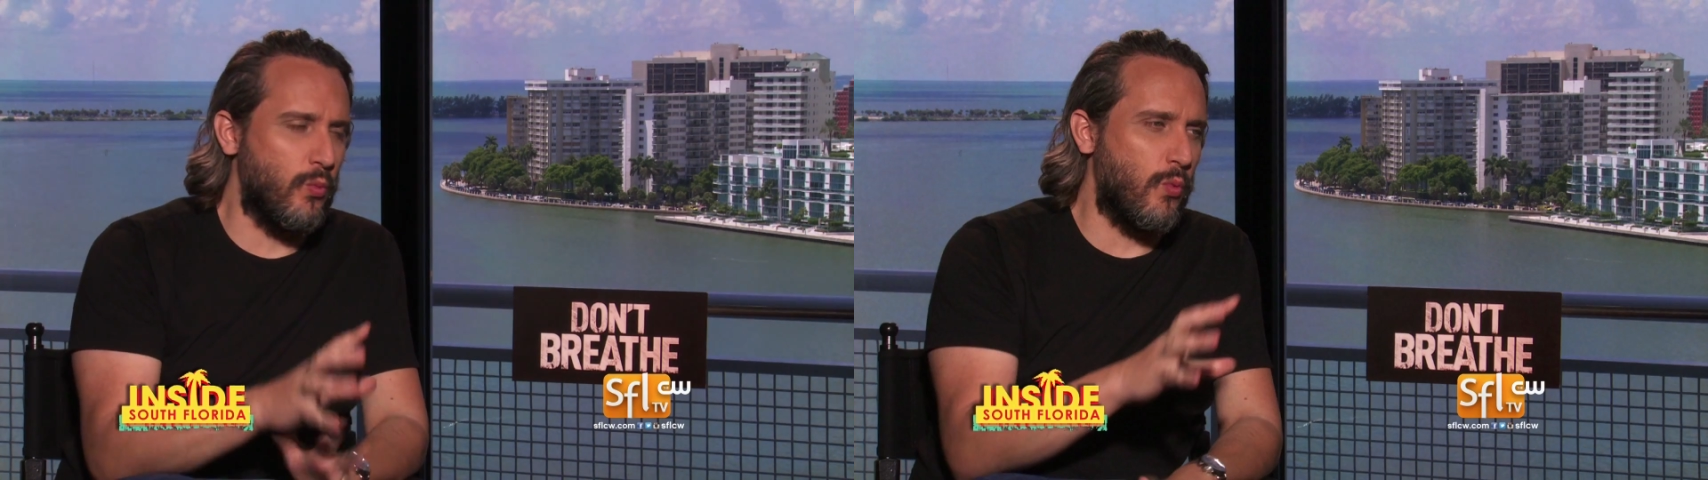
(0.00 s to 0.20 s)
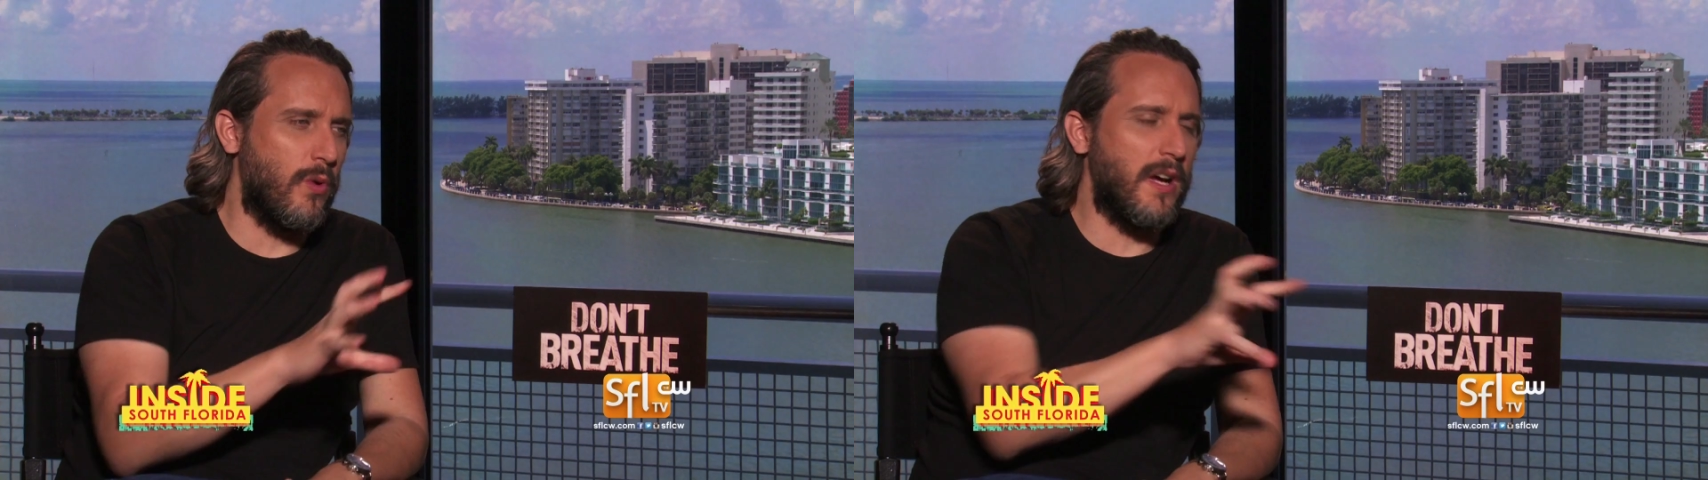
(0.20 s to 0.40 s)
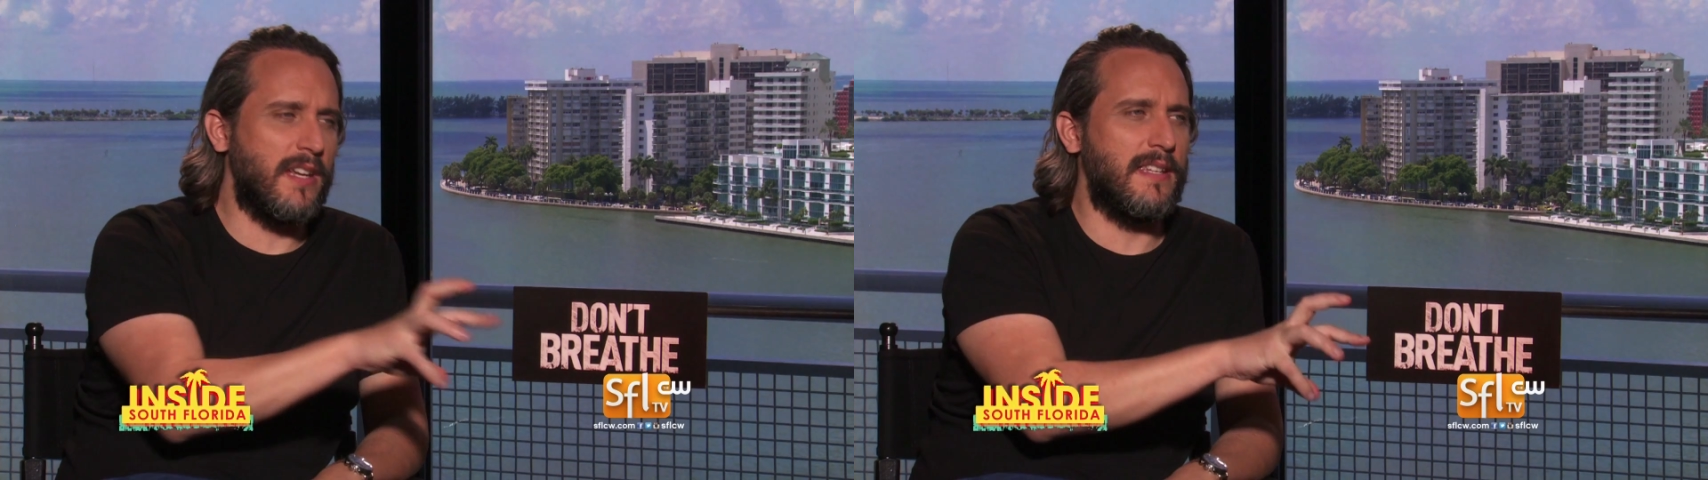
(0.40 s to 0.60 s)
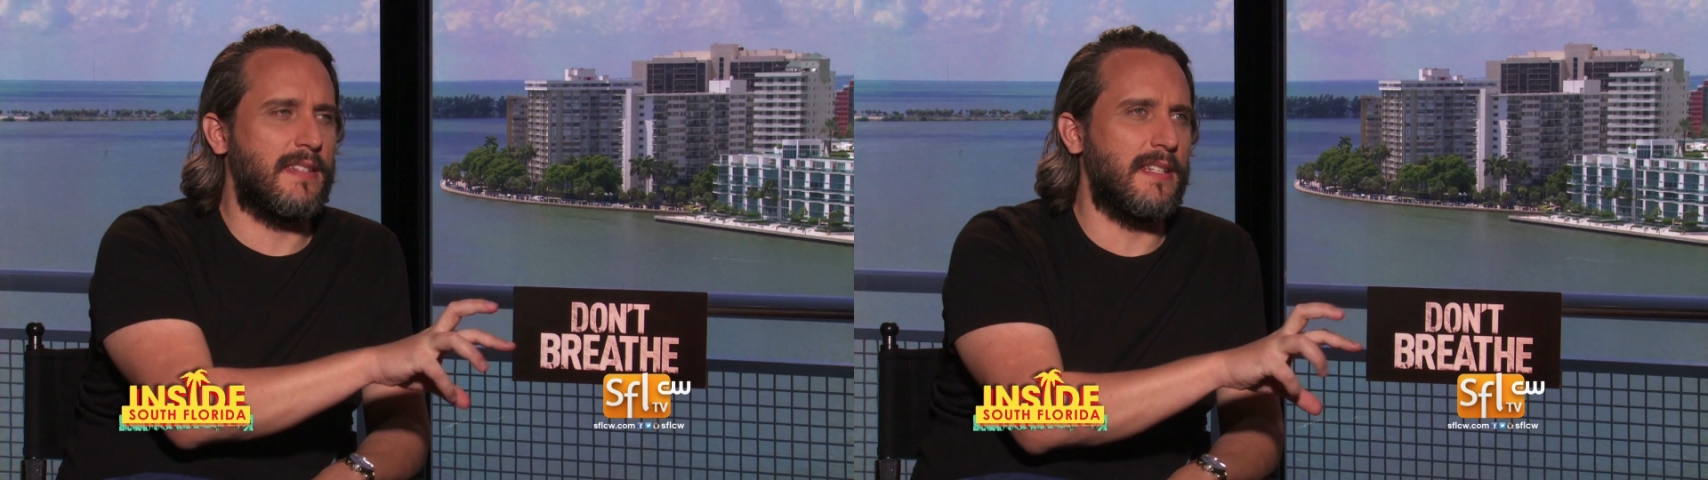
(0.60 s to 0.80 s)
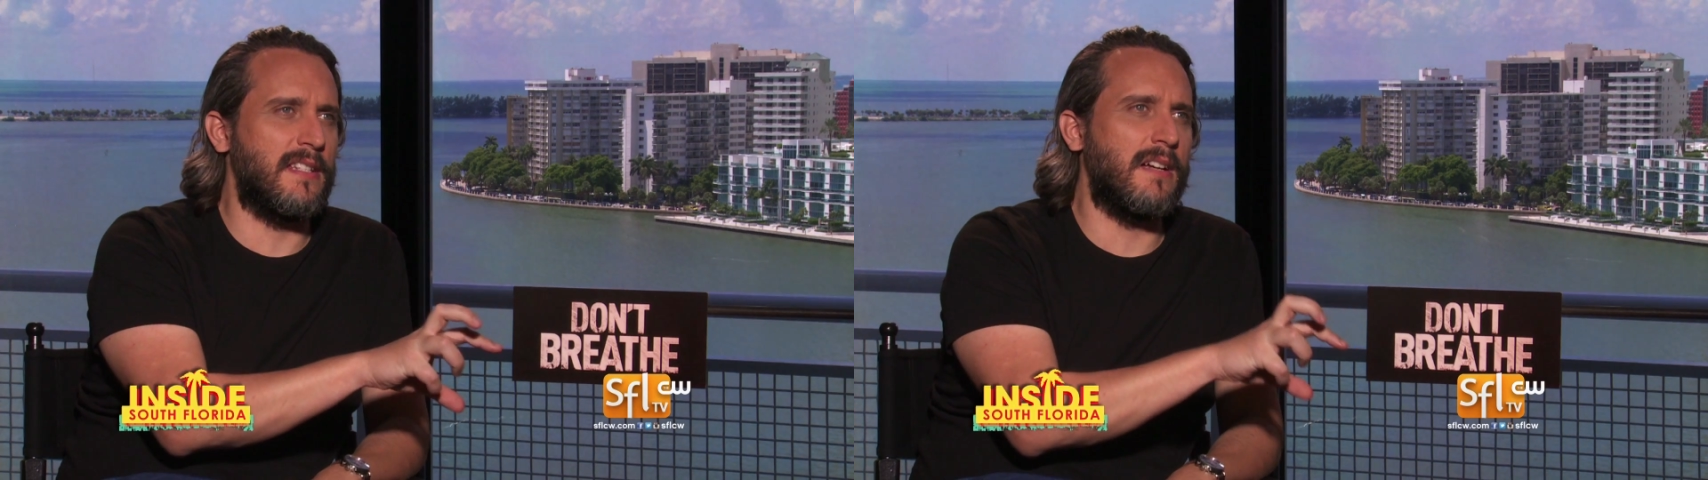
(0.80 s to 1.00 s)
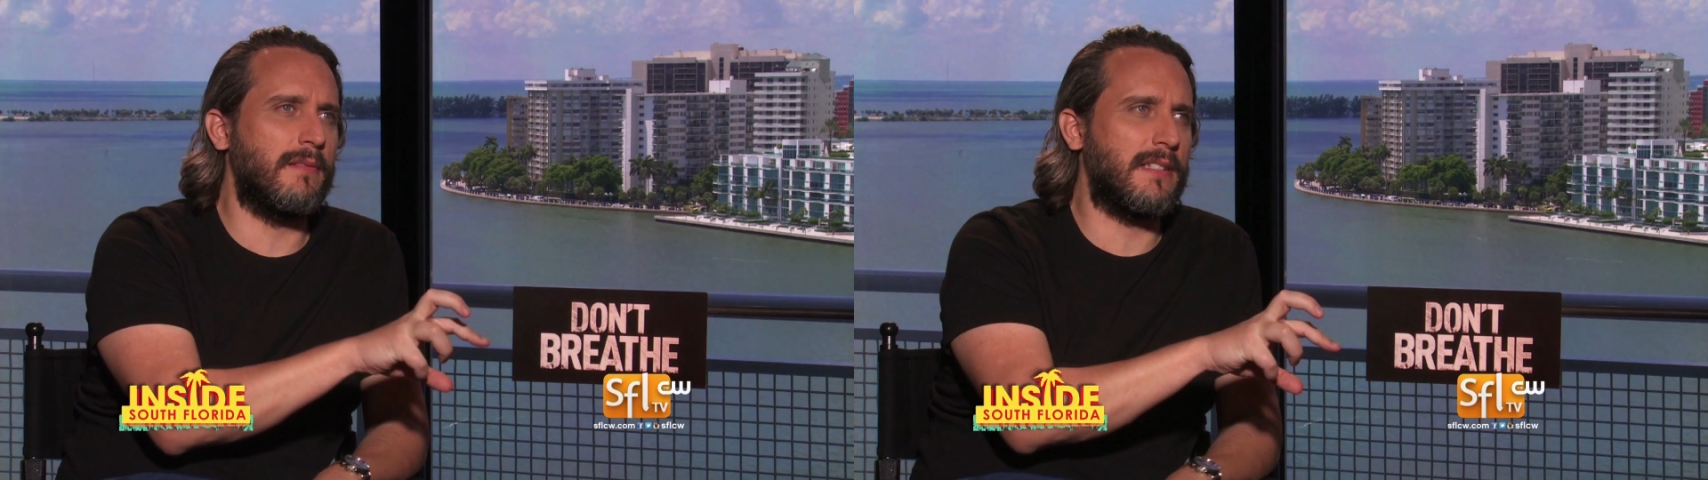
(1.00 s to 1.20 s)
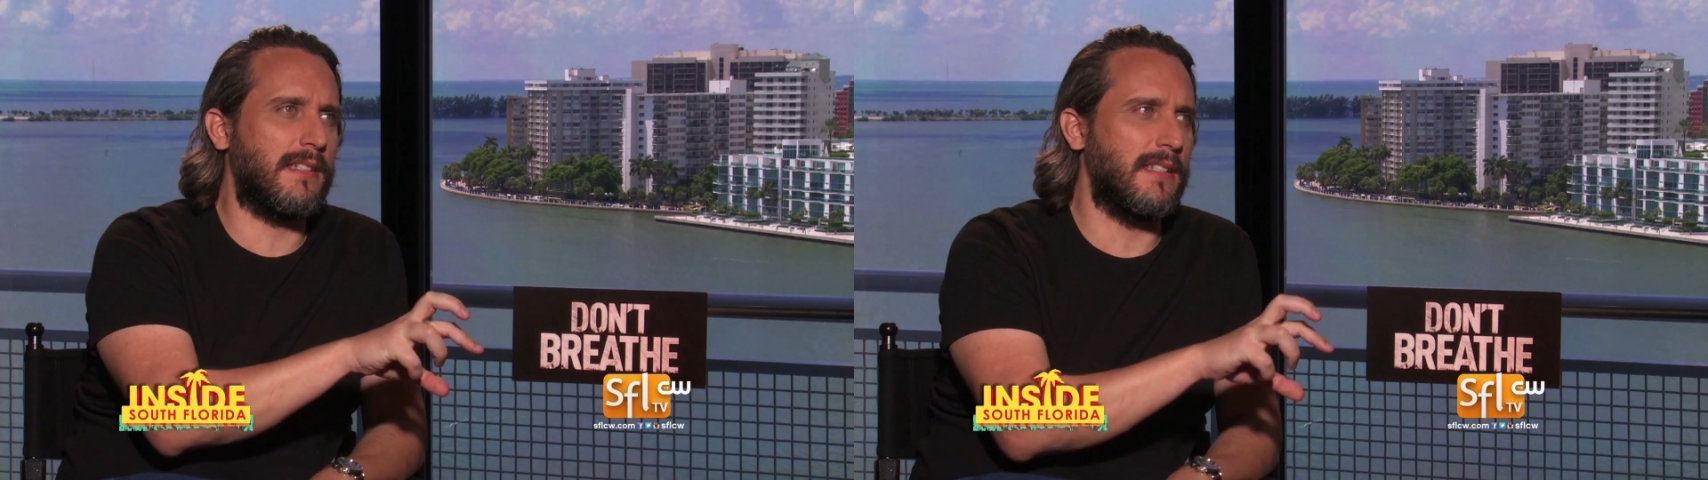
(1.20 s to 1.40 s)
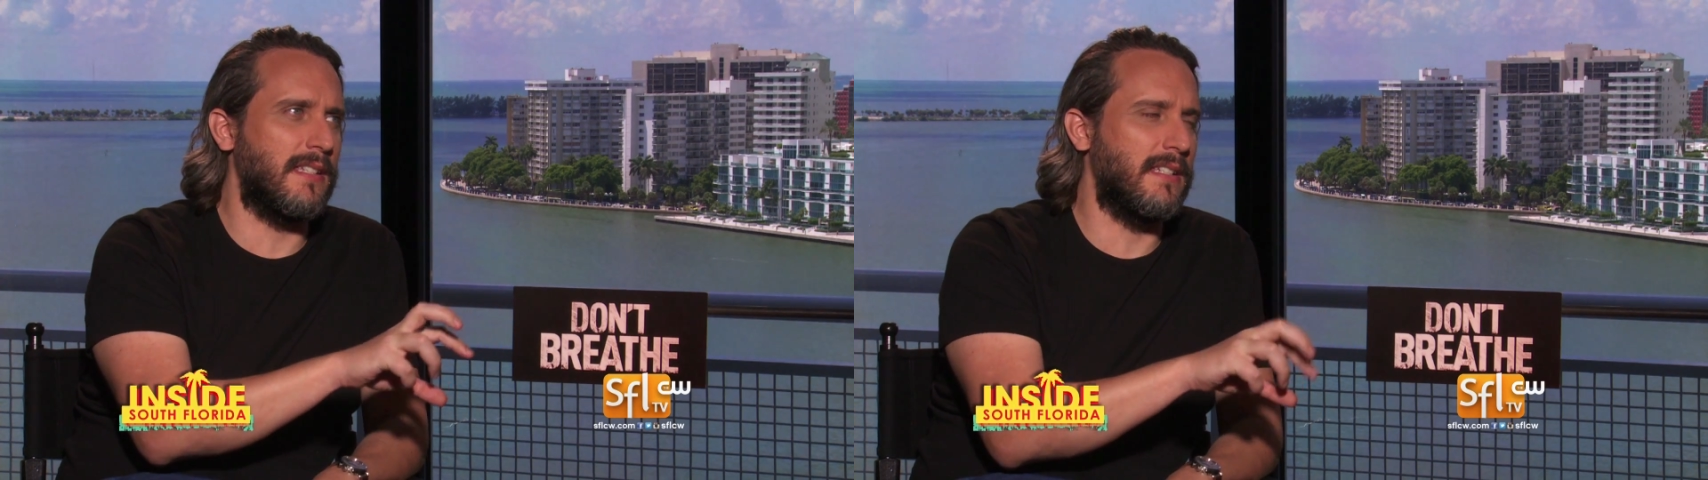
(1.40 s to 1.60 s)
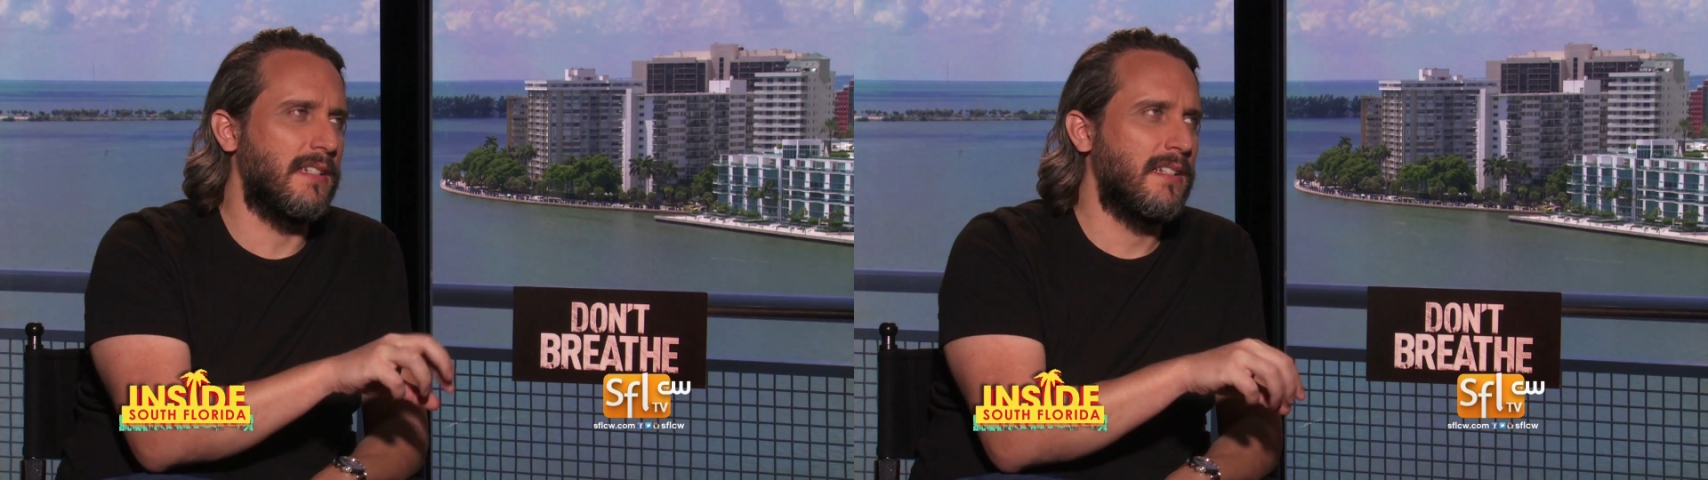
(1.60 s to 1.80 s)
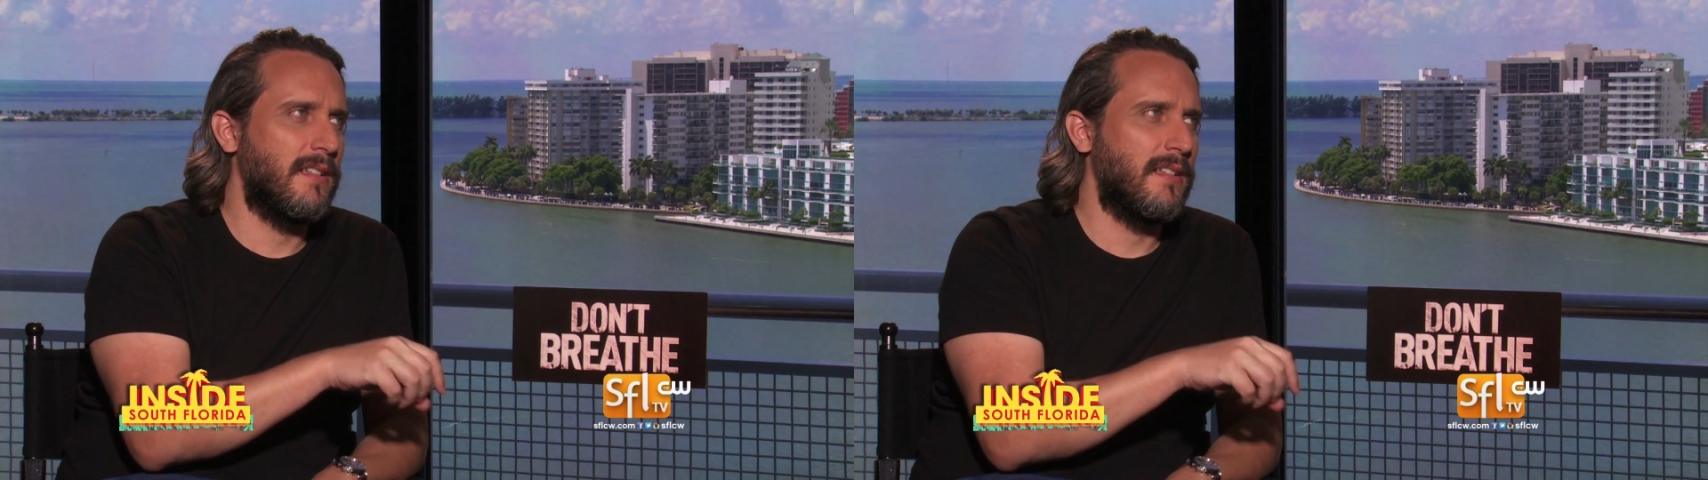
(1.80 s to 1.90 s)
One is obviously